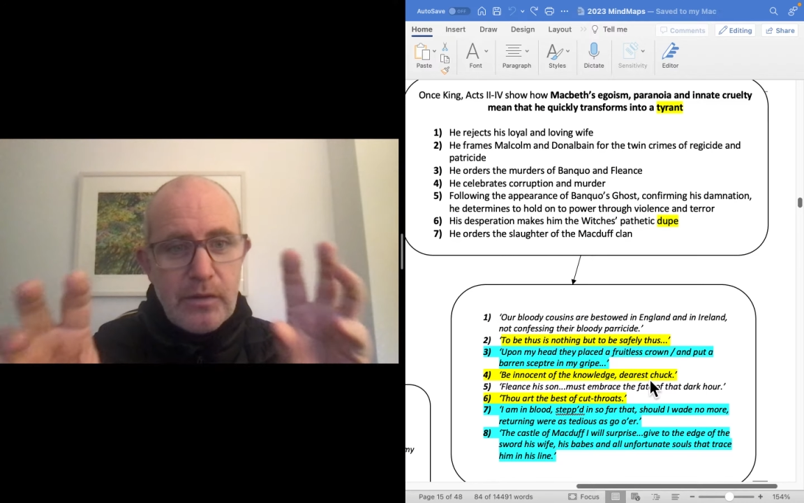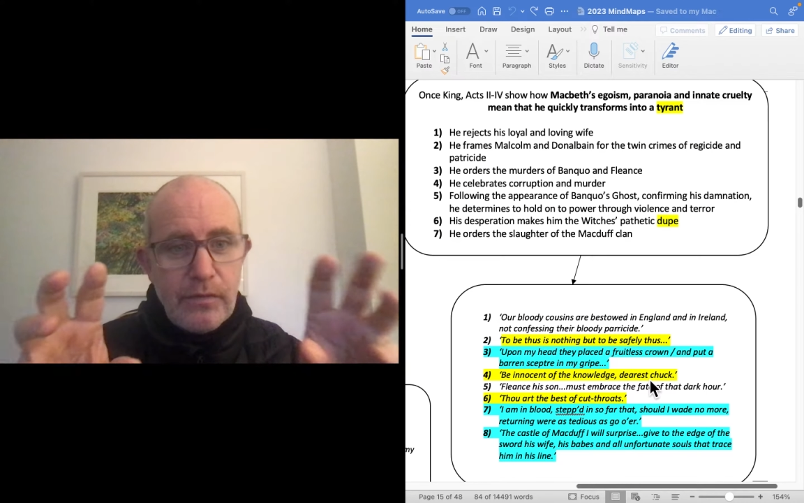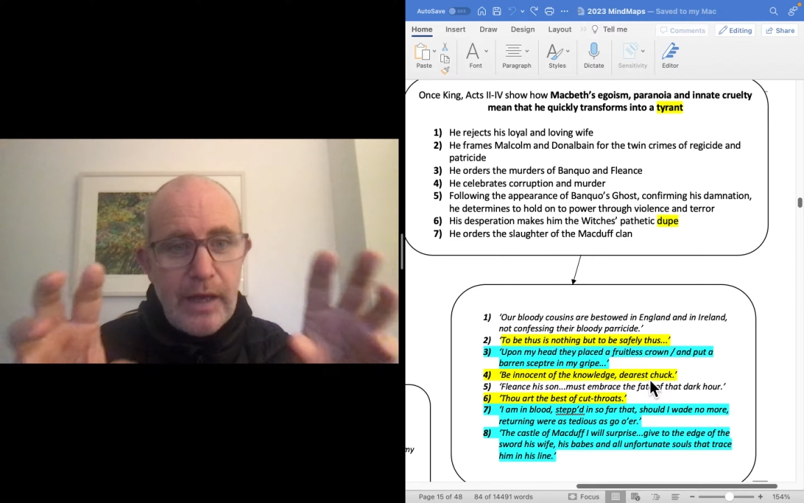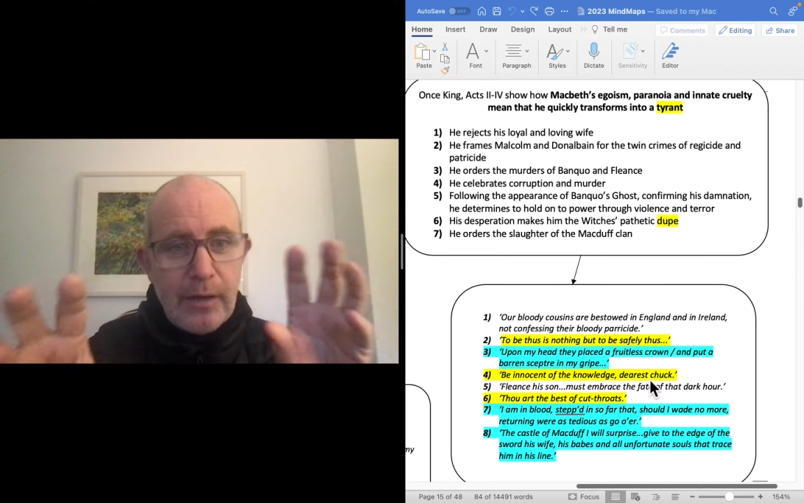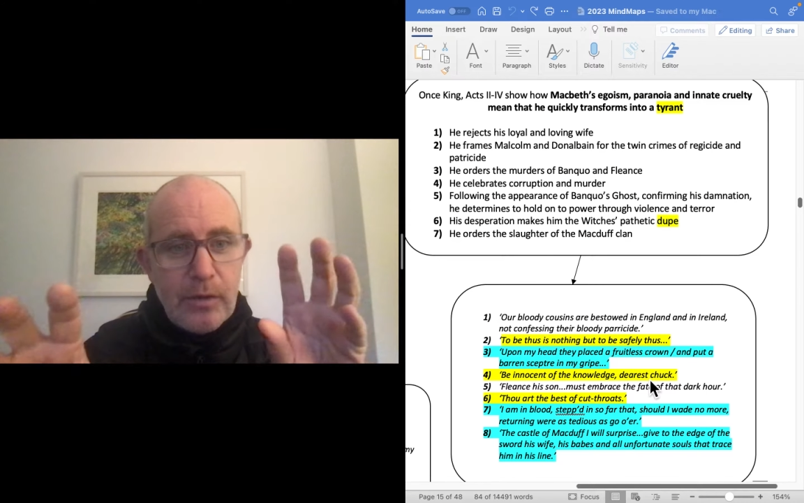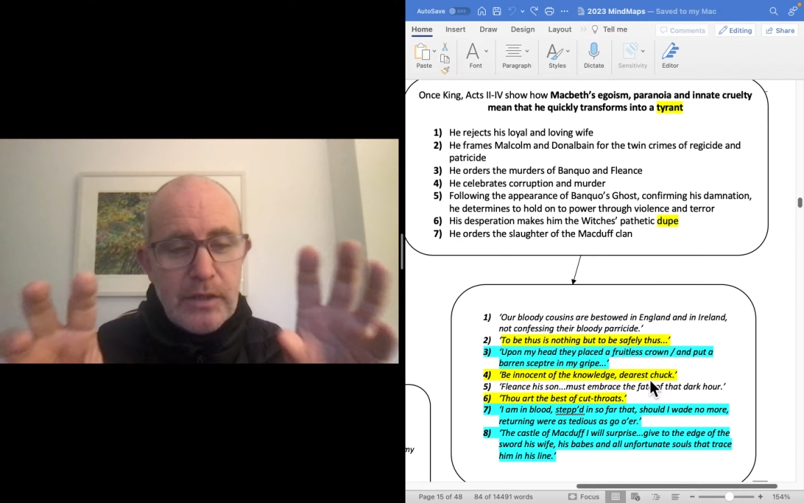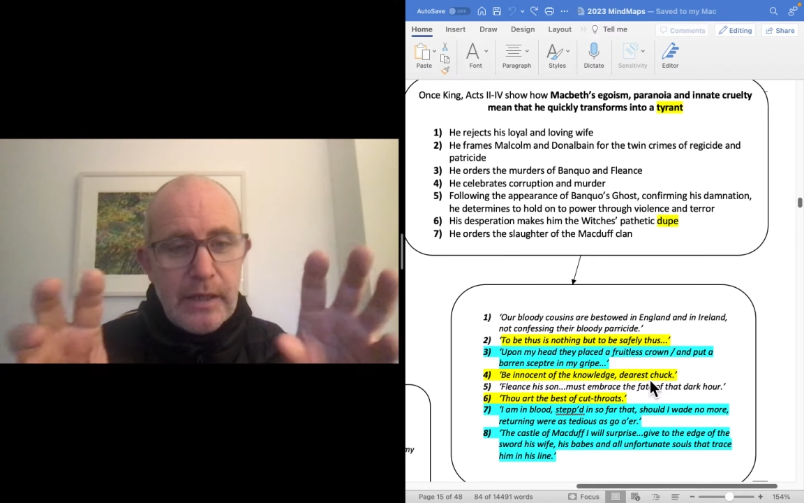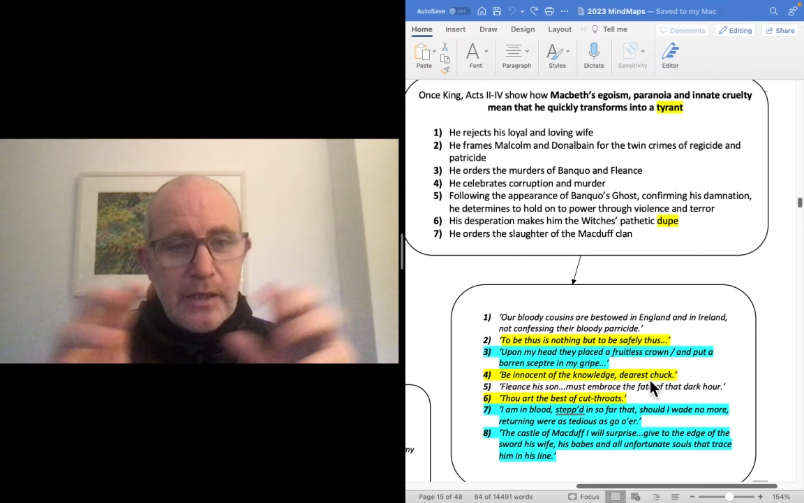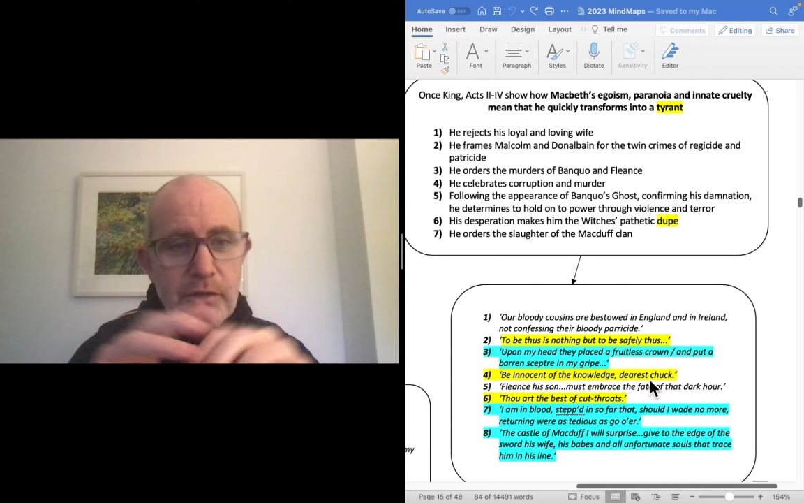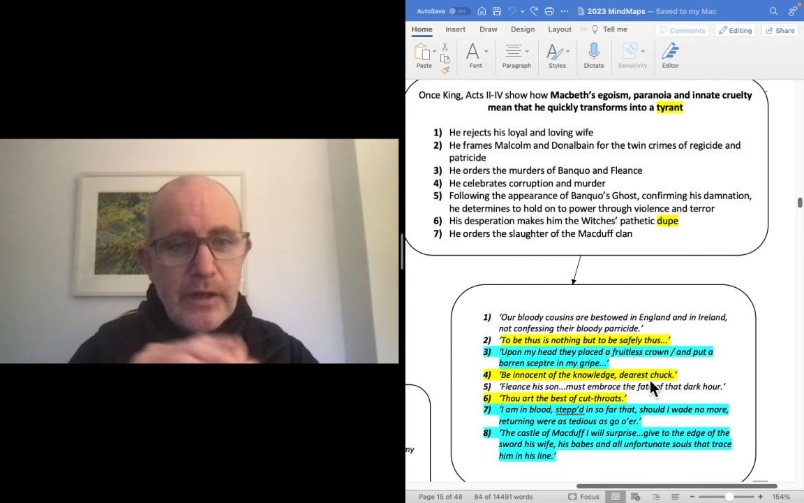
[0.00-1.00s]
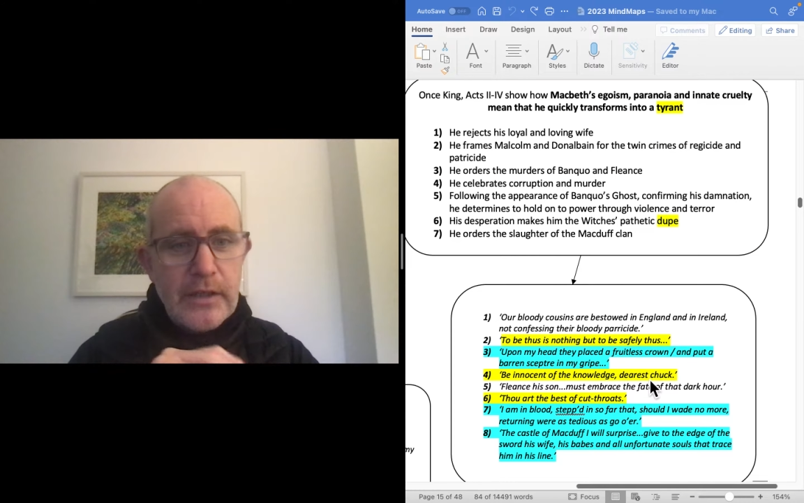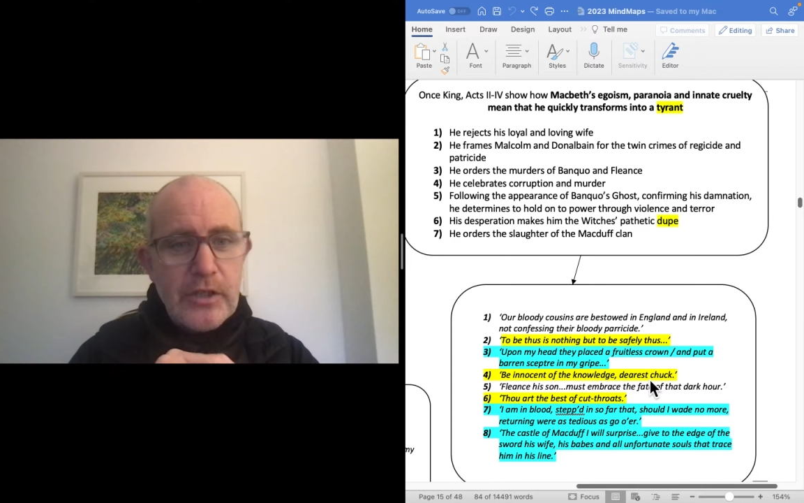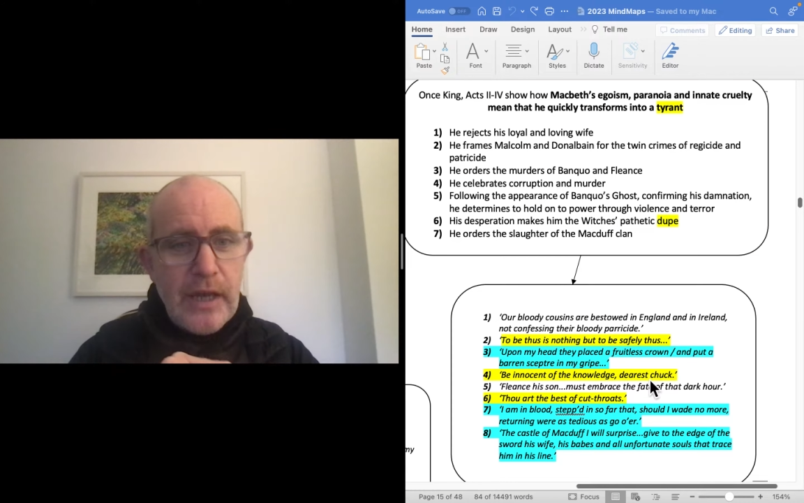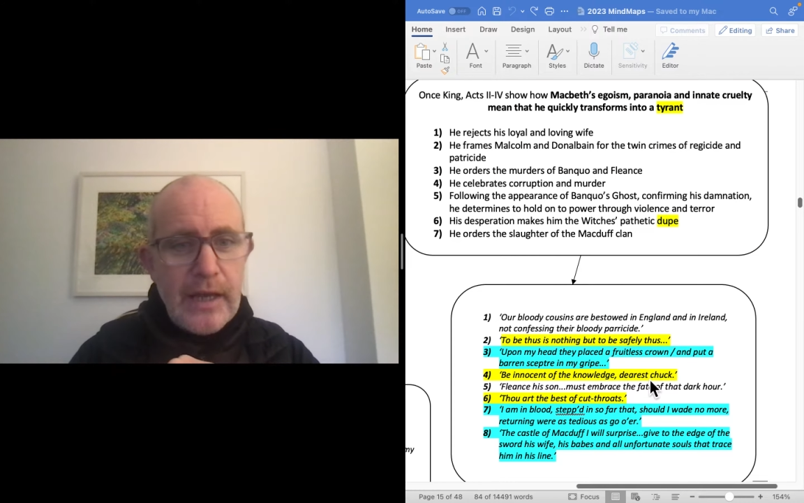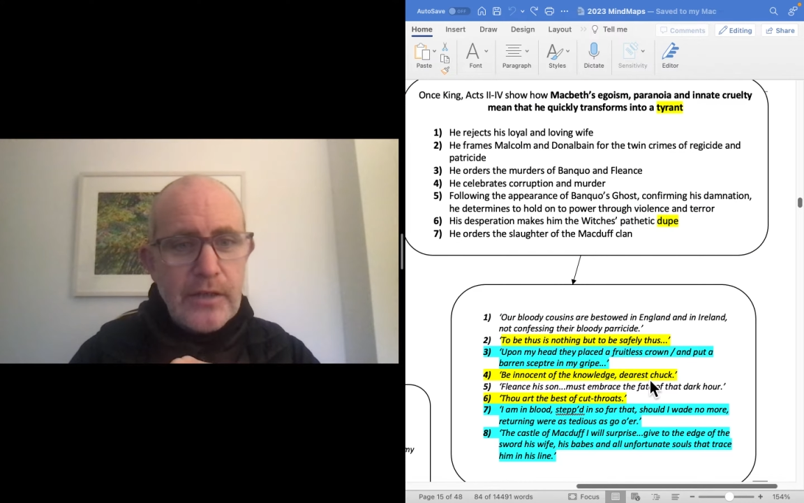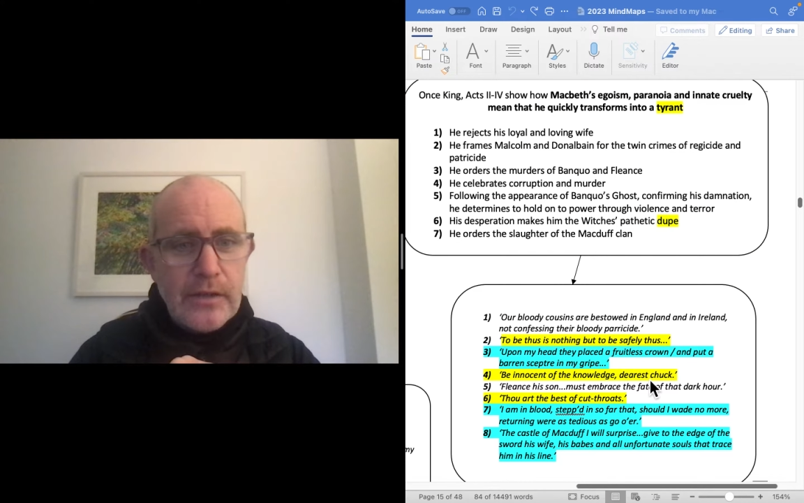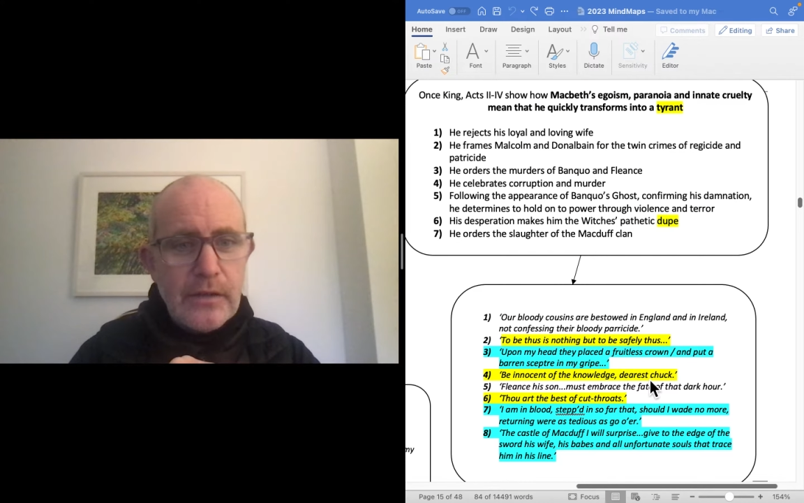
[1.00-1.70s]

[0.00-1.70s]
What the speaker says: of language to illustrate the change